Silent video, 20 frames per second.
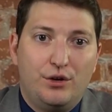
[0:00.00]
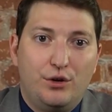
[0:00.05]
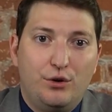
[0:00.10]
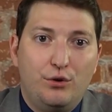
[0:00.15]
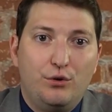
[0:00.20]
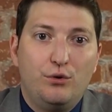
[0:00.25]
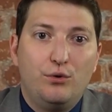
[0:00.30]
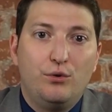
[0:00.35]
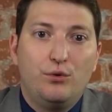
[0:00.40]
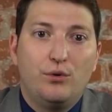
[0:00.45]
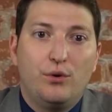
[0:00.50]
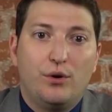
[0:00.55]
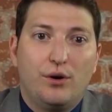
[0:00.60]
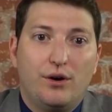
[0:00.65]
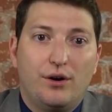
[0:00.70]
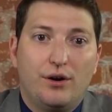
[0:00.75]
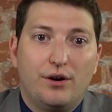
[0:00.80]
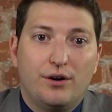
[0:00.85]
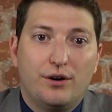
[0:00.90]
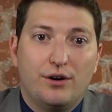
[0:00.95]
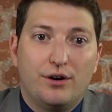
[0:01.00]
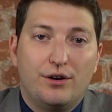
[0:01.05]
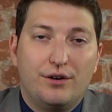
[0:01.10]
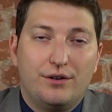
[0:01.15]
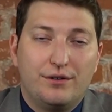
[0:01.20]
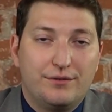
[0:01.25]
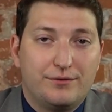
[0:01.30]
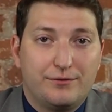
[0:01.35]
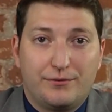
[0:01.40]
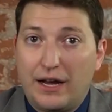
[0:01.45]
who are
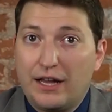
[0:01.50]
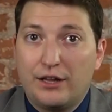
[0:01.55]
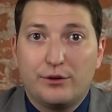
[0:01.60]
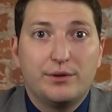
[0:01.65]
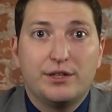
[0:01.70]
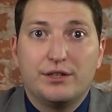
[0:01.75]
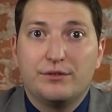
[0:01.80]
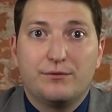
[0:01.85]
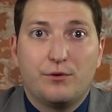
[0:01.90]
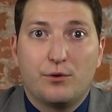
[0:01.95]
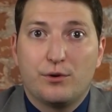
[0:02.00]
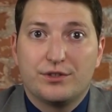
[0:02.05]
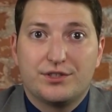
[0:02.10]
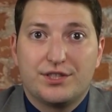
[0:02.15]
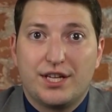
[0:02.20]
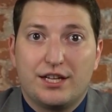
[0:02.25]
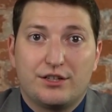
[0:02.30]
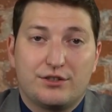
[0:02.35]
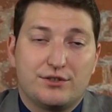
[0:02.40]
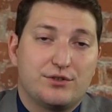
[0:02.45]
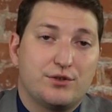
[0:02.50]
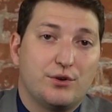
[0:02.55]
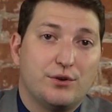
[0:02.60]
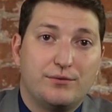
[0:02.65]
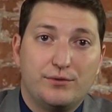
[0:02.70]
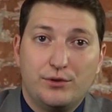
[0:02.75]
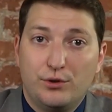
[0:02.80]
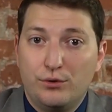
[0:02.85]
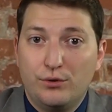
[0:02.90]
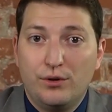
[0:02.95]
following foreign sanctions. So
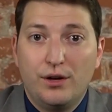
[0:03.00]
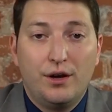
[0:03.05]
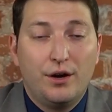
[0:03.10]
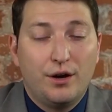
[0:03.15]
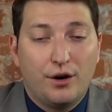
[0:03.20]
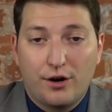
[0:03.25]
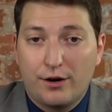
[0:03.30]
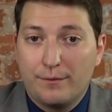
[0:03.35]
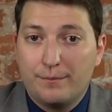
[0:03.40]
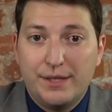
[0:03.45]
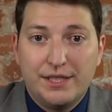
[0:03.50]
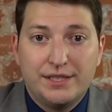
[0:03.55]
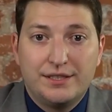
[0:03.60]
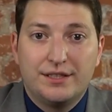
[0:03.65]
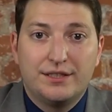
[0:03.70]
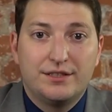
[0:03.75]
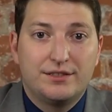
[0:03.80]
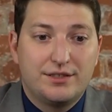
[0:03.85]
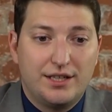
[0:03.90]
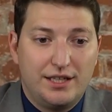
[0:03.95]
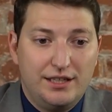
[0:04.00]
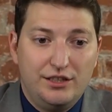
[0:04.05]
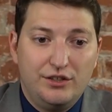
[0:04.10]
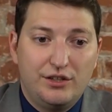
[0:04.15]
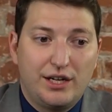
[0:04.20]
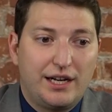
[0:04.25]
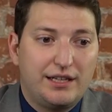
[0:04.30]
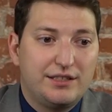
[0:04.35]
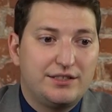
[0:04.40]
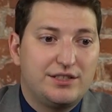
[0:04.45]
if you are a business in the
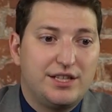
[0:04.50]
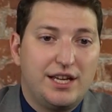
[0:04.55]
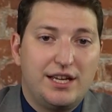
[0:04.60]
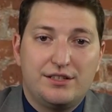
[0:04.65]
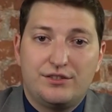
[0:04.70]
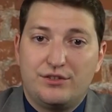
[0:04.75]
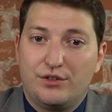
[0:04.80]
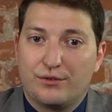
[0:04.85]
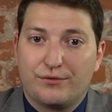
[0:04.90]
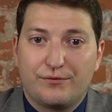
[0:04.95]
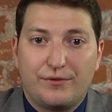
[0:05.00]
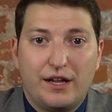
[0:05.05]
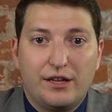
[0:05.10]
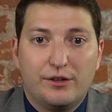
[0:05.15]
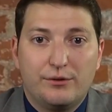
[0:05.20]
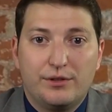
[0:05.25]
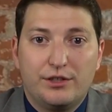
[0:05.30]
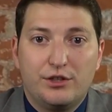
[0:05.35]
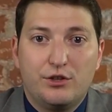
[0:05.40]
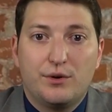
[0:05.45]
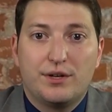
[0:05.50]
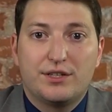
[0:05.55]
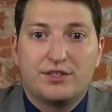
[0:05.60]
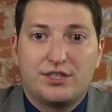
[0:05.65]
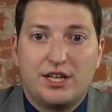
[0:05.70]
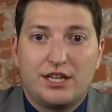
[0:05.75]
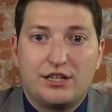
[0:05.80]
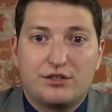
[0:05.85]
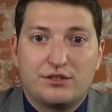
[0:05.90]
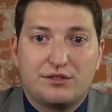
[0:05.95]
United States and you're following U.S.
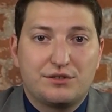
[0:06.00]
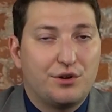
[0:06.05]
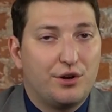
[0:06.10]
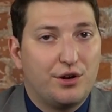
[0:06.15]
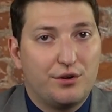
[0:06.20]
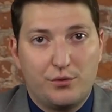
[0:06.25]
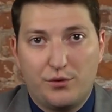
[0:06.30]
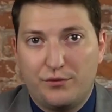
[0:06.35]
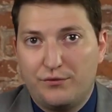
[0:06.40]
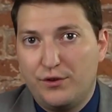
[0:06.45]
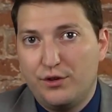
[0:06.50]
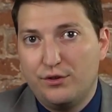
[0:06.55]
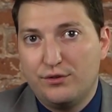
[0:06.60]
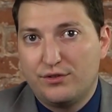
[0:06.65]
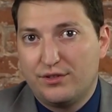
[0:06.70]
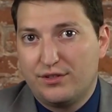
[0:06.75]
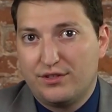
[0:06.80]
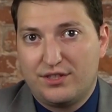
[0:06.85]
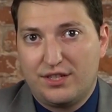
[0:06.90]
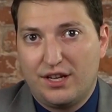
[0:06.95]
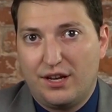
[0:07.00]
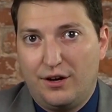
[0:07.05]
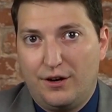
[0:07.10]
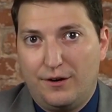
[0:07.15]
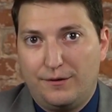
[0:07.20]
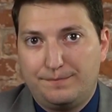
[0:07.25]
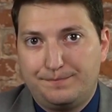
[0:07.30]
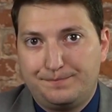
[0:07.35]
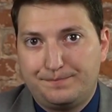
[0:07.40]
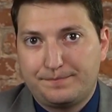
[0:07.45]
sanctions law and refuse to
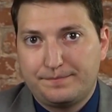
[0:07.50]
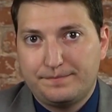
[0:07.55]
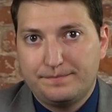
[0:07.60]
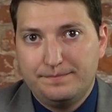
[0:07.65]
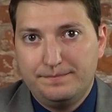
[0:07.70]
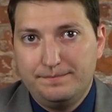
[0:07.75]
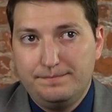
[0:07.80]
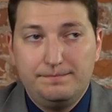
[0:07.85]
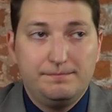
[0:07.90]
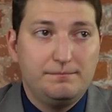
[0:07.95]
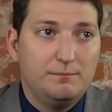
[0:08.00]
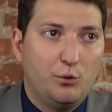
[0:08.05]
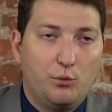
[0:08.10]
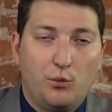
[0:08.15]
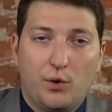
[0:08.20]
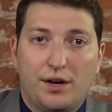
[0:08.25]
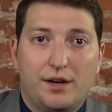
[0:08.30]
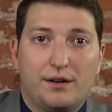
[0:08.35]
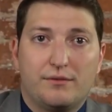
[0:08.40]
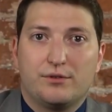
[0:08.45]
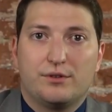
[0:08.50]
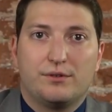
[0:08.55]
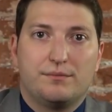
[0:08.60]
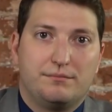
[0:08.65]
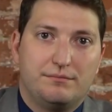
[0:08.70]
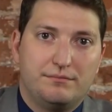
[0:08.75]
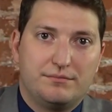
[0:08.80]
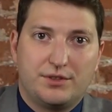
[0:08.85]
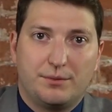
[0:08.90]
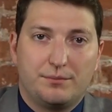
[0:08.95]
sell whatever,
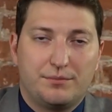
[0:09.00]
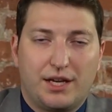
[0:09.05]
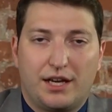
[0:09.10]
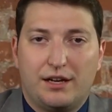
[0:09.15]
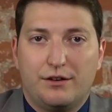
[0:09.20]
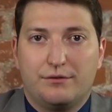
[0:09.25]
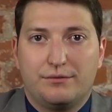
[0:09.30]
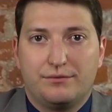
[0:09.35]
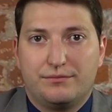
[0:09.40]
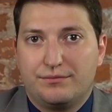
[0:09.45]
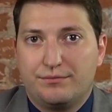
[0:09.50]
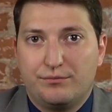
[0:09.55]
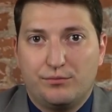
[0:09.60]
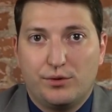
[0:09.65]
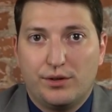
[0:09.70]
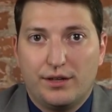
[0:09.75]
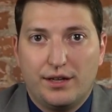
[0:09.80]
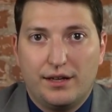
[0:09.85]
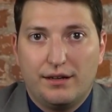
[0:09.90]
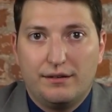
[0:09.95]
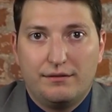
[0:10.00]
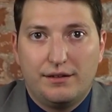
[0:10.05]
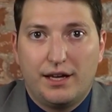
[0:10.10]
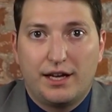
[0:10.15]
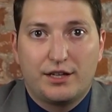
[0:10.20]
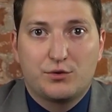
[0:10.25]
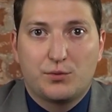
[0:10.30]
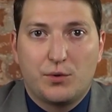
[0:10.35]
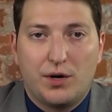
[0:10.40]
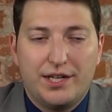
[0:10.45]
some kind of
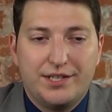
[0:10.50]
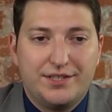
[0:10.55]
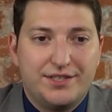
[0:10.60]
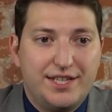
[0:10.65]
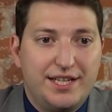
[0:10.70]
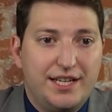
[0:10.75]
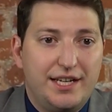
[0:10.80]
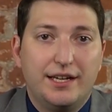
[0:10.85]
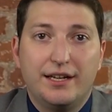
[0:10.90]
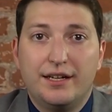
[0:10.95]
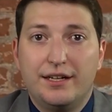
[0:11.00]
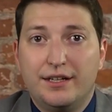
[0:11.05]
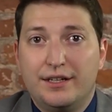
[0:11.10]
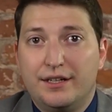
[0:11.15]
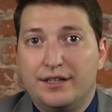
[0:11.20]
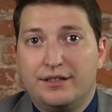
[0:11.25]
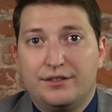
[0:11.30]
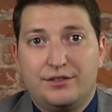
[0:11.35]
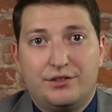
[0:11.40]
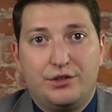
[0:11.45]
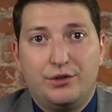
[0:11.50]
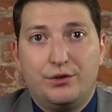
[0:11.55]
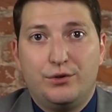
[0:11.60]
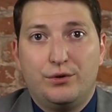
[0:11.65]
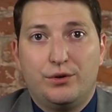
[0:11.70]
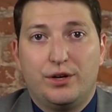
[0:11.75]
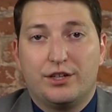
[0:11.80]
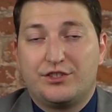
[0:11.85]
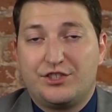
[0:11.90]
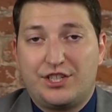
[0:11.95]
XYZ
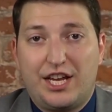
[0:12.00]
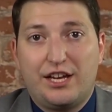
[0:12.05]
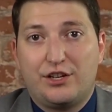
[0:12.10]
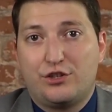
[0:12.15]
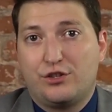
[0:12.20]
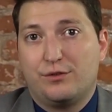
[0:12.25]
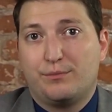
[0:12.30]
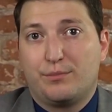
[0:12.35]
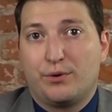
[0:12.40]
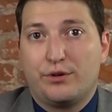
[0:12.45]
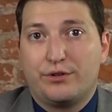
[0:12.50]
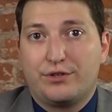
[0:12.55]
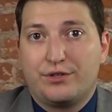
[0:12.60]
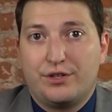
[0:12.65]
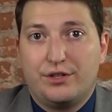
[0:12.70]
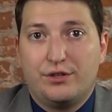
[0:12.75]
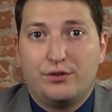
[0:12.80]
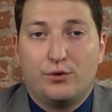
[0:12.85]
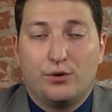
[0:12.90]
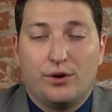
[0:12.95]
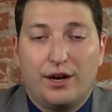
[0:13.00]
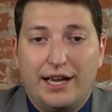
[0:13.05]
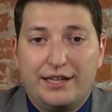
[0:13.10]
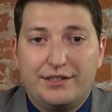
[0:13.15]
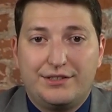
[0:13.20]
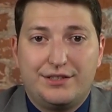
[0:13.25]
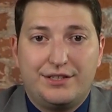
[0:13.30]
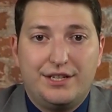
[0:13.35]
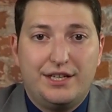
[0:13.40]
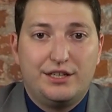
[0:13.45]
to a sanctioned person or
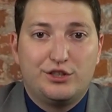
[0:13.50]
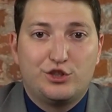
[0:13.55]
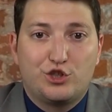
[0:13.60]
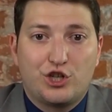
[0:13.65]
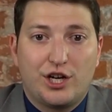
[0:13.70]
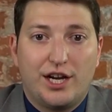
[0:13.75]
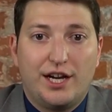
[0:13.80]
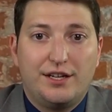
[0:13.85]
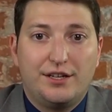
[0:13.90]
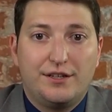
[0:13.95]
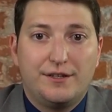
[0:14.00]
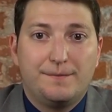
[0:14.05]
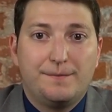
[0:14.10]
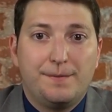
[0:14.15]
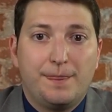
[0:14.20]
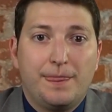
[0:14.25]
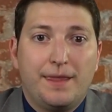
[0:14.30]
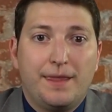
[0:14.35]
entity in China,